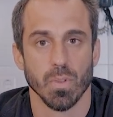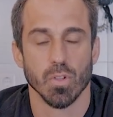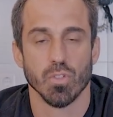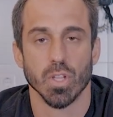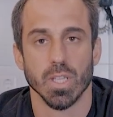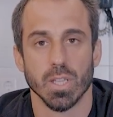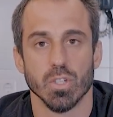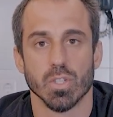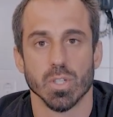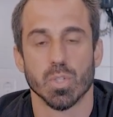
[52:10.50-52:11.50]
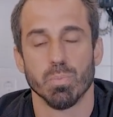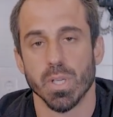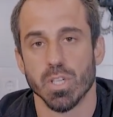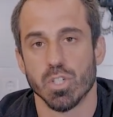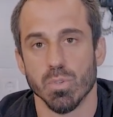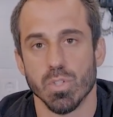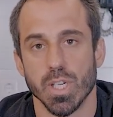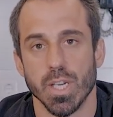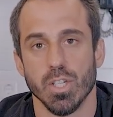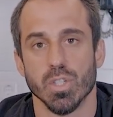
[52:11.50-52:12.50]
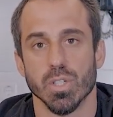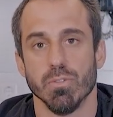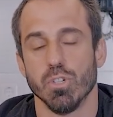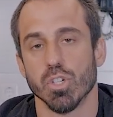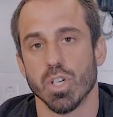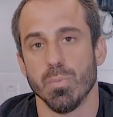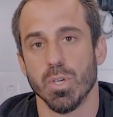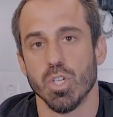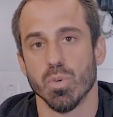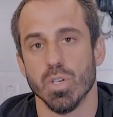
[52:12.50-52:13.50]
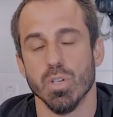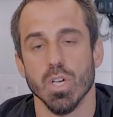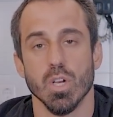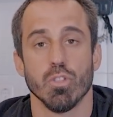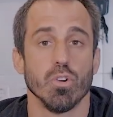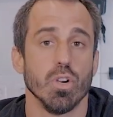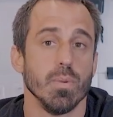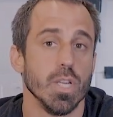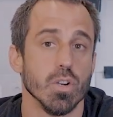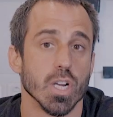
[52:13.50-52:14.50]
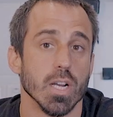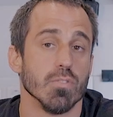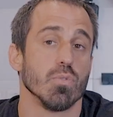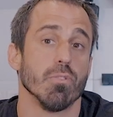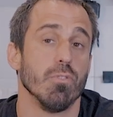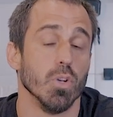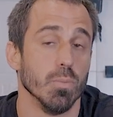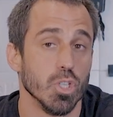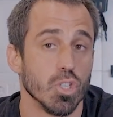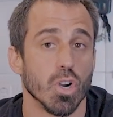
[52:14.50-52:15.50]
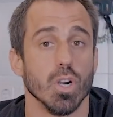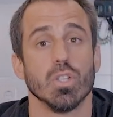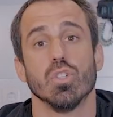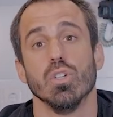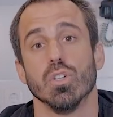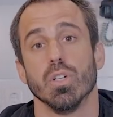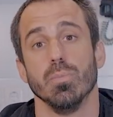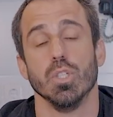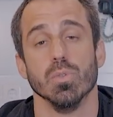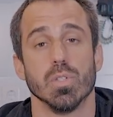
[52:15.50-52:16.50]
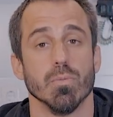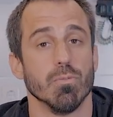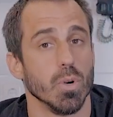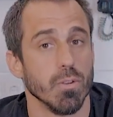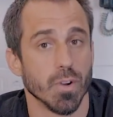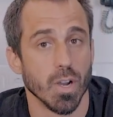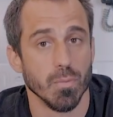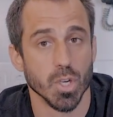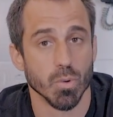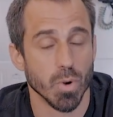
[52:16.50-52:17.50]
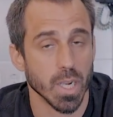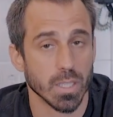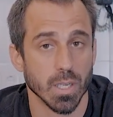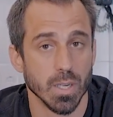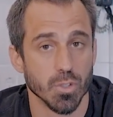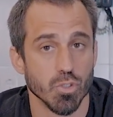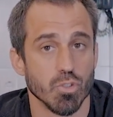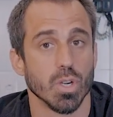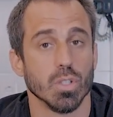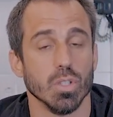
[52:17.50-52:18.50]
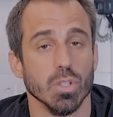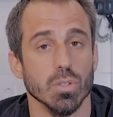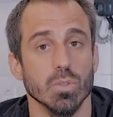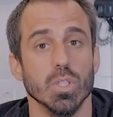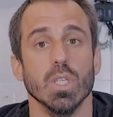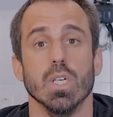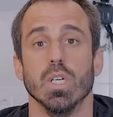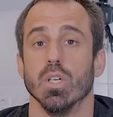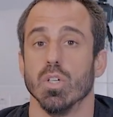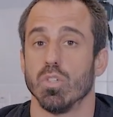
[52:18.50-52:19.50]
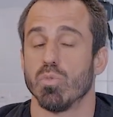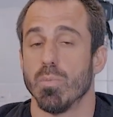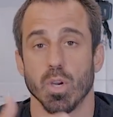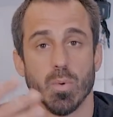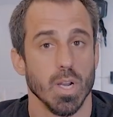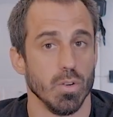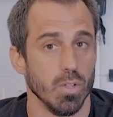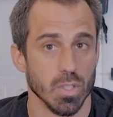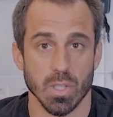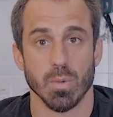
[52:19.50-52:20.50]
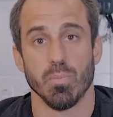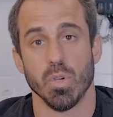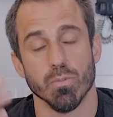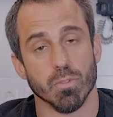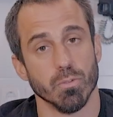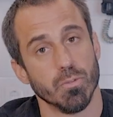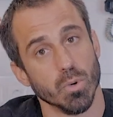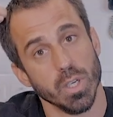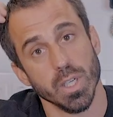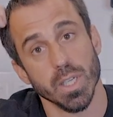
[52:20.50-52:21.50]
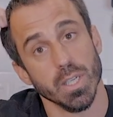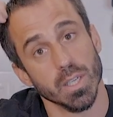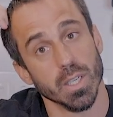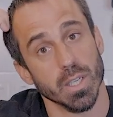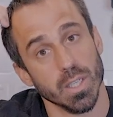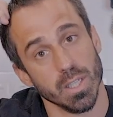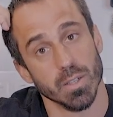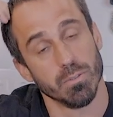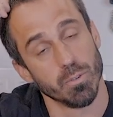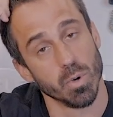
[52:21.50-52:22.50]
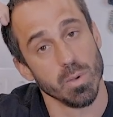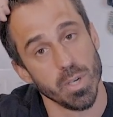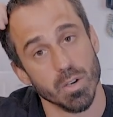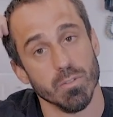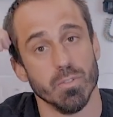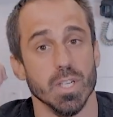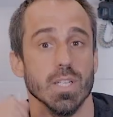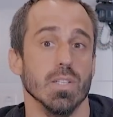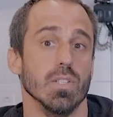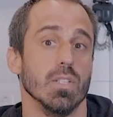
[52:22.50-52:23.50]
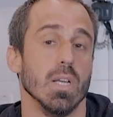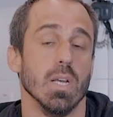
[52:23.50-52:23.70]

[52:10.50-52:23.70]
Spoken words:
So I think there's a split association. If you're going to be doing 30-meter dives where you're filming sharks, or you're going to be doing some 45-meter wreck dives in Truck Lagoon, swimming around in this beautiful 40-meter viz,